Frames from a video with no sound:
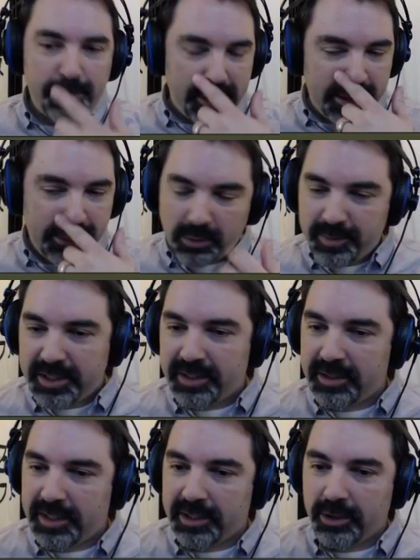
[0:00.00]

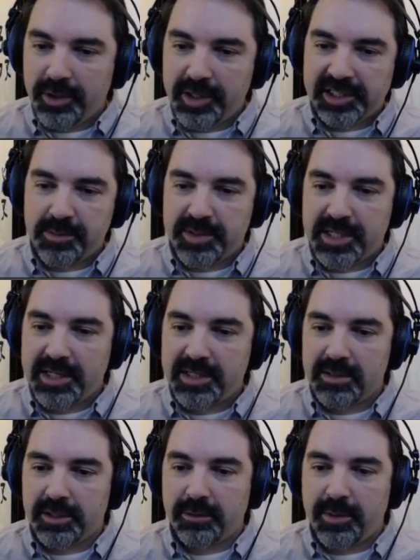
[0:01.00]
be earning some science
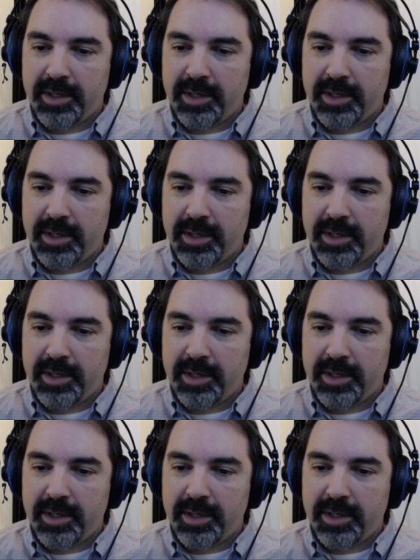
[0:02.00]
along the